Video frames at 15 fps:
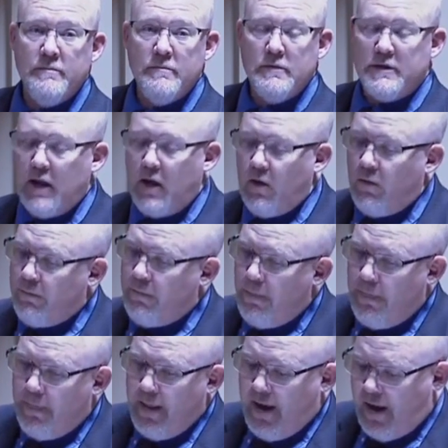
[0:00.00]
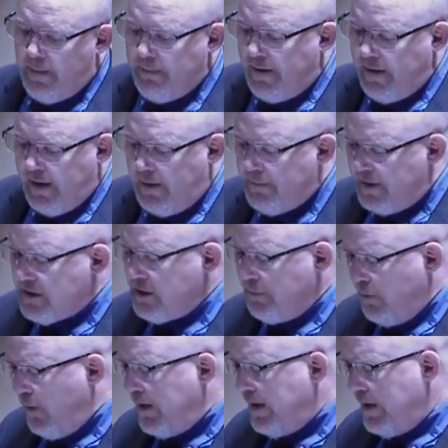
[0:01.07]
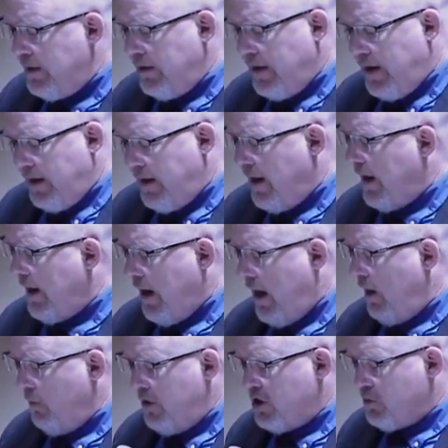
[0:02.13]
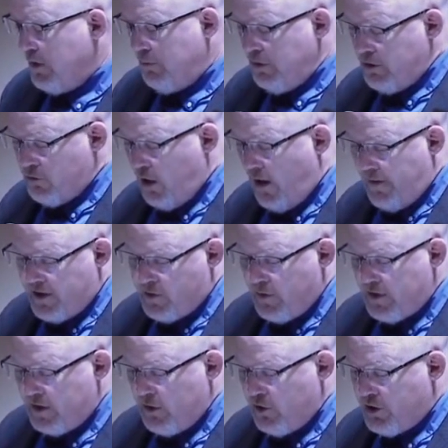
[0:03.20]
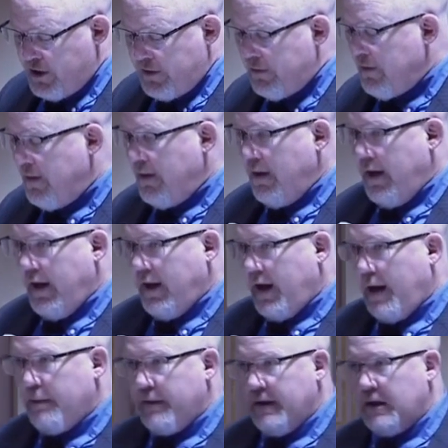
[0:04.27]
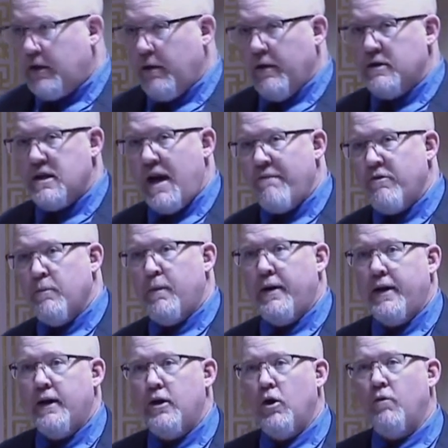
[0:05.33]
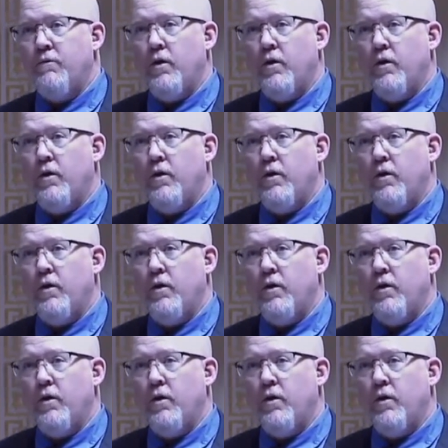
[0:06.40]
So I'm, am uh, disappointed, and I, I wish we'd withdraw this resolution, and I would encourage everybody a no